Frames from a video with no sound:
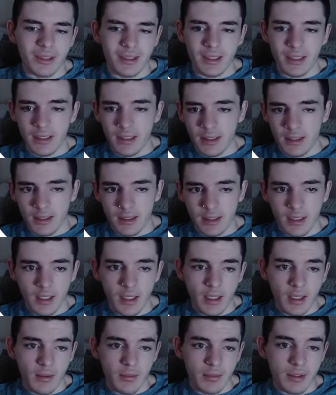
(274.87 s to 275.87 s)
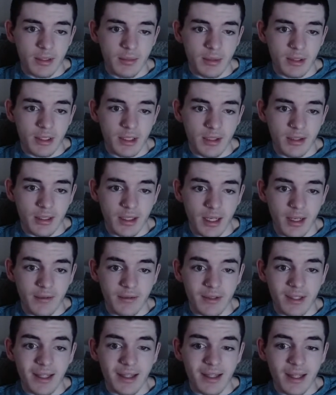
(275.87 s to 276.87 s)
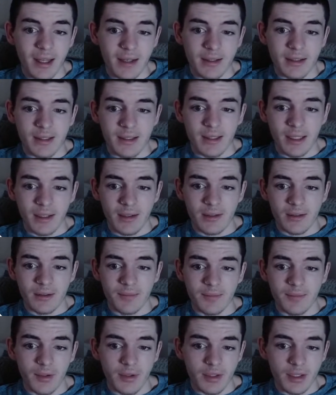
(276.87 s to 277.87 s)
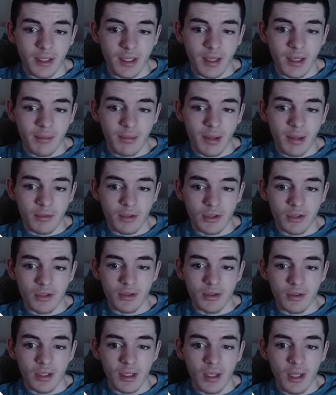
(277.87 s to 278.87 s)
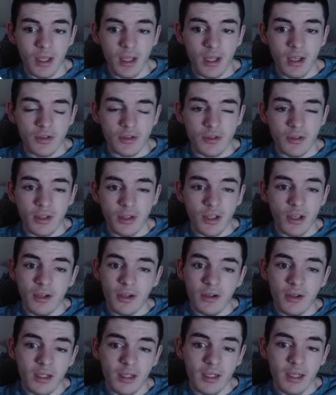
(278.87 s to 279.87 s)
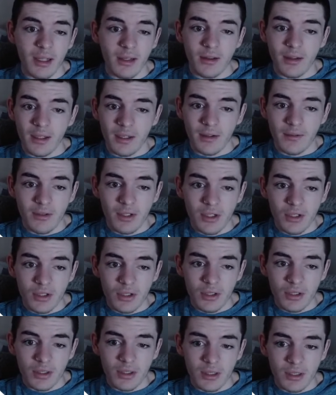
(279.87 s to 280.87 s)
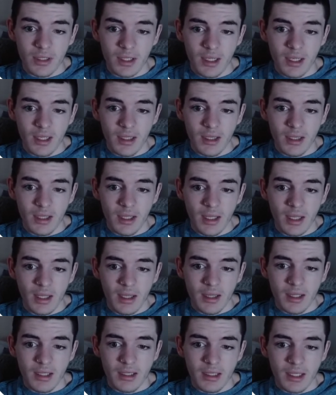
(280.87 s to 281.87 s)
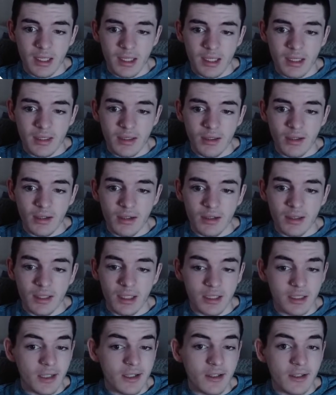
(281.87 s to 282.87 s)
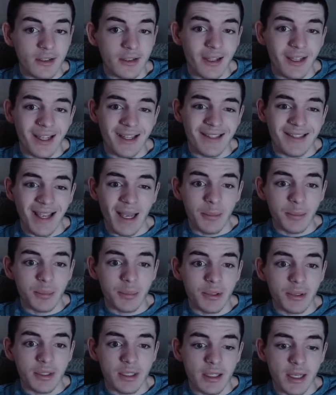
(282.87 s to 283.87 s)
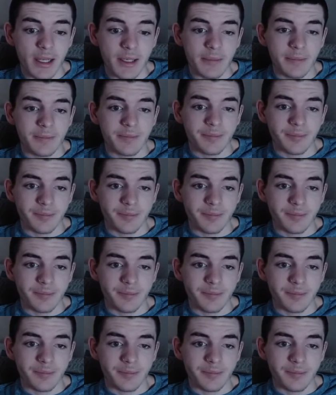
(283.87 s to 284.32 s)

Tees. See how much sales they have. 10,000 sales. They're selling a plumber shirt. So they are in a lot of niches, and this does look like a template design.